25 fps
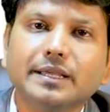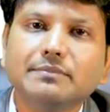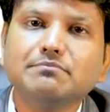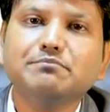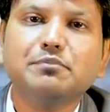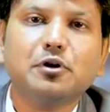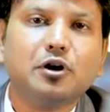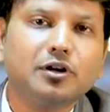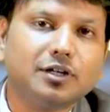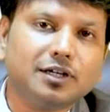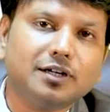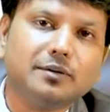
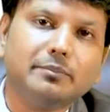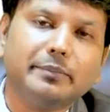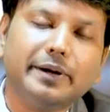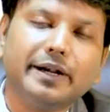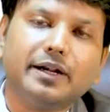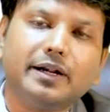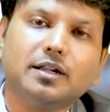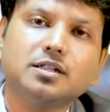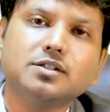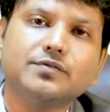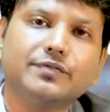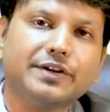important
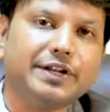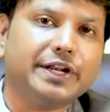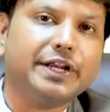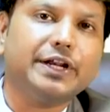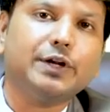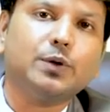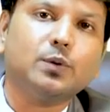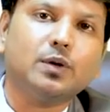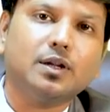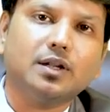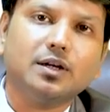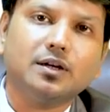metals we
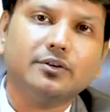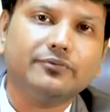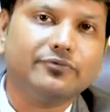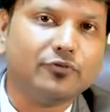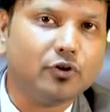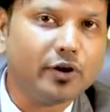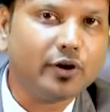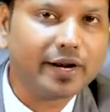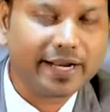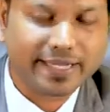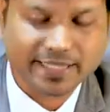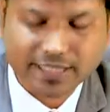need to learn
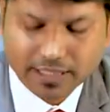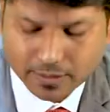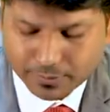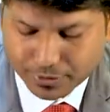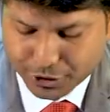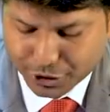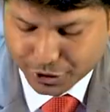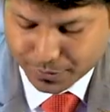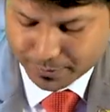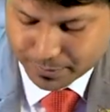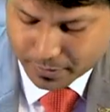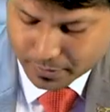for
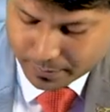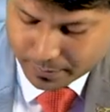examination